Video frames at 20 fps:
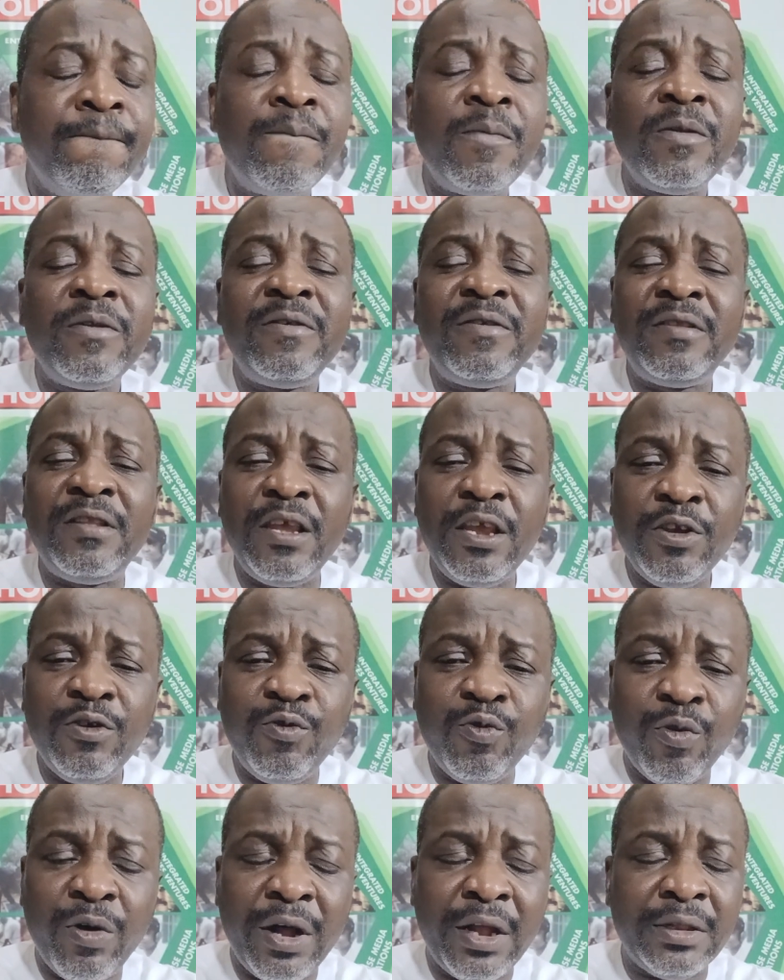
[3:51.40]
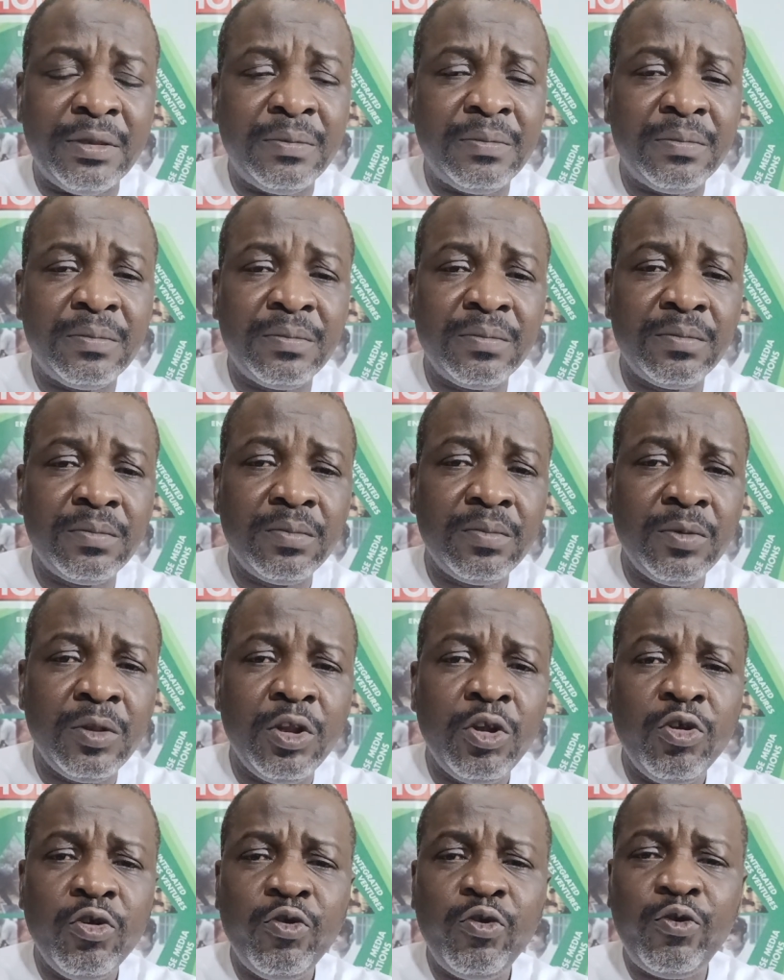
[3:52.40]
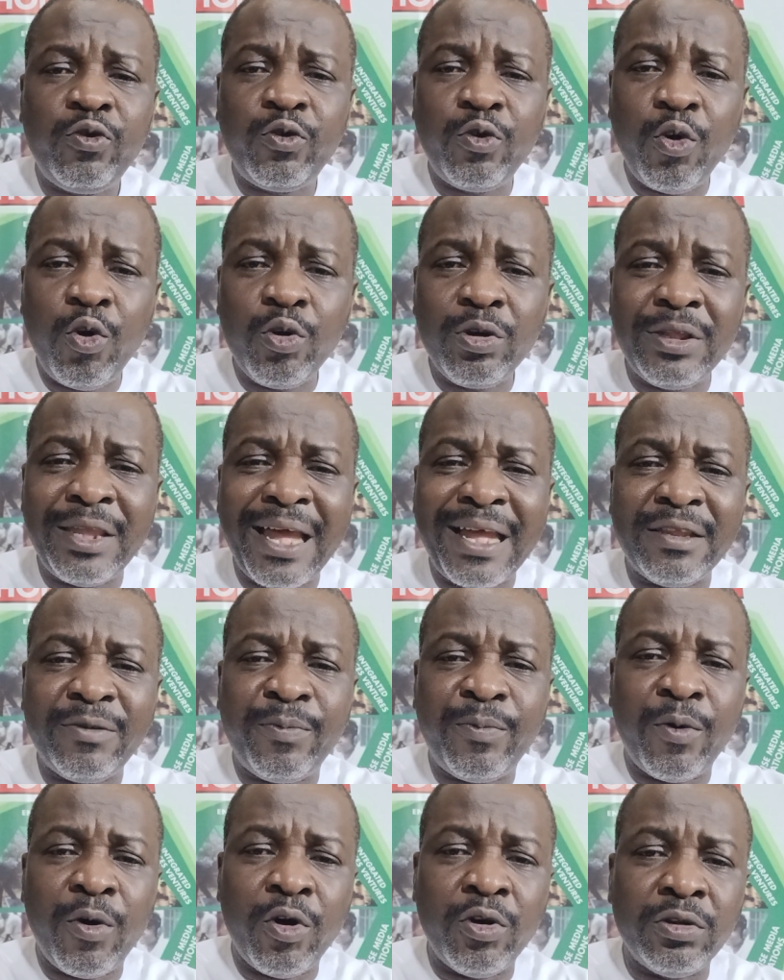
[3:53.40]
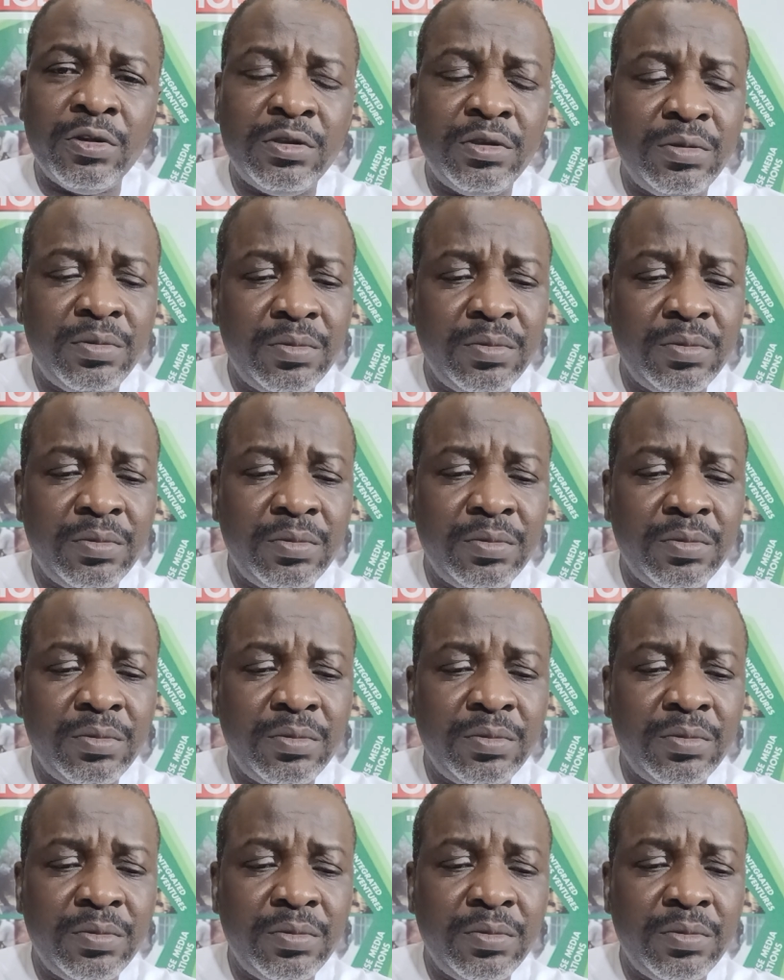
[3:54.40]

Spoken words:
Stage 1, soak that pond